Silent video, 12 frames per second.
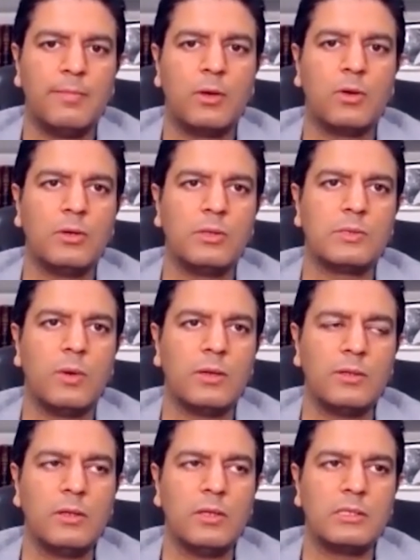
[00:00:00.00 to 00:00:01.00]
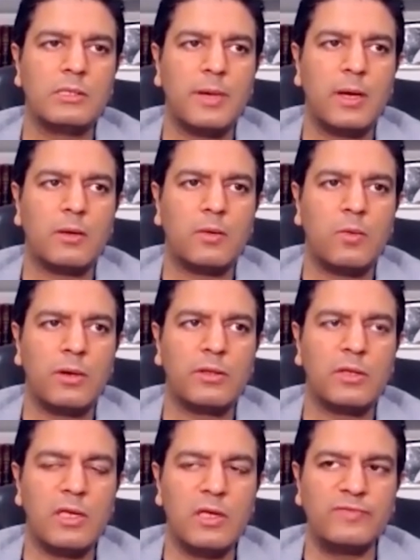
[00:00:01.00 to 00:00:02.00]
Because one of the
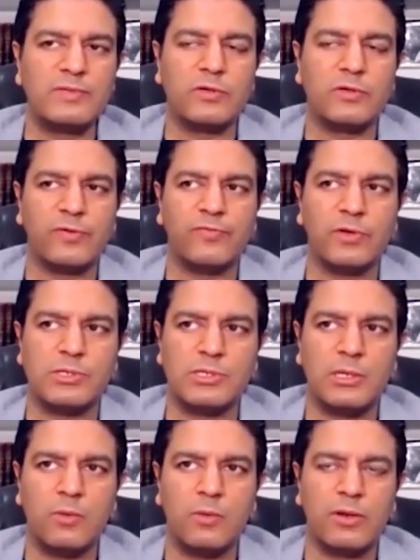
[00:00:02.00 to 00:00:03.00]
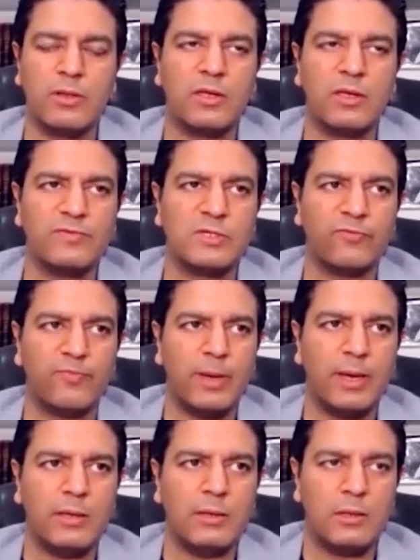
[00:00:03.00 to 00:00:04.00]
gifts of adversity and one of the gifts of
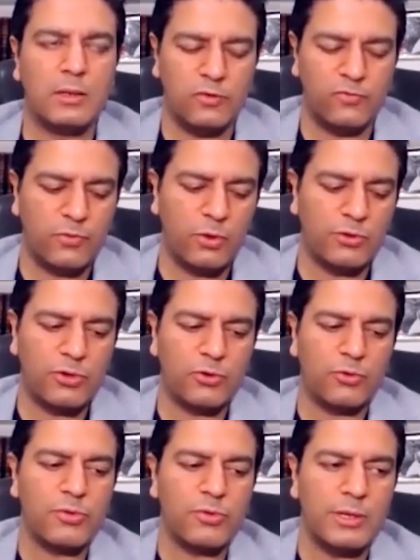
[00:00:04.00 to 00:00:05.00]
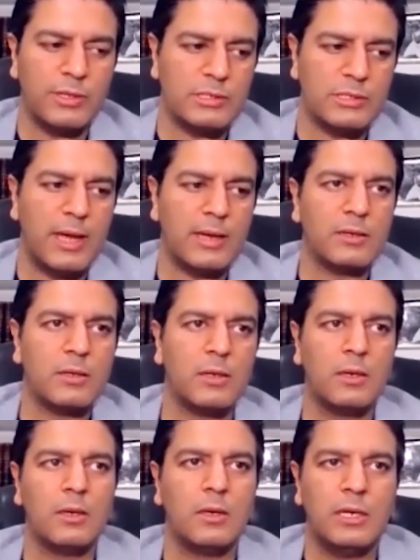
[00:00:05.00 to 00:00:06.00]
pain that you've gone through is that
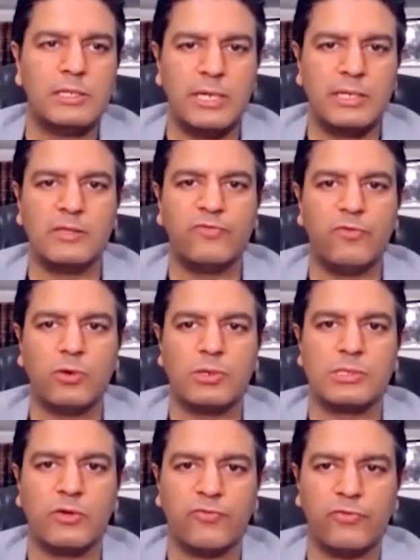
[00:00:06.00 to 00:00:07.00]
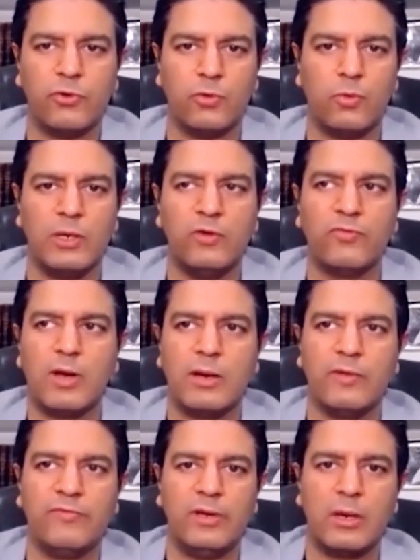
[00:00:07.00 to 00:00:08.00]
it takes the focus off you. When you've kind
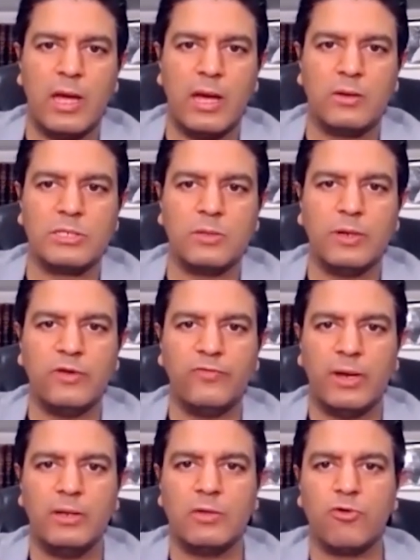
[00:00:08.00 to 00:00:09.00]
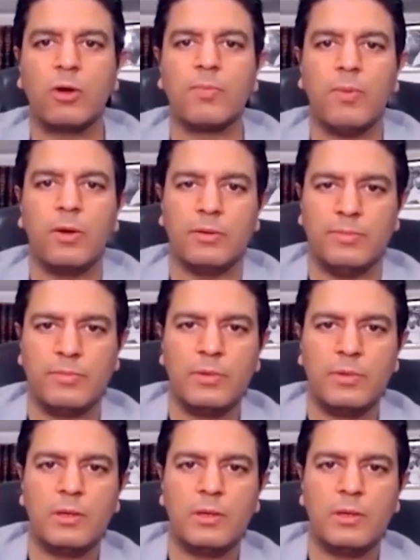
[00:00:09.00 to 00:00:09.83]
of encountered, when you've hit the rock bottom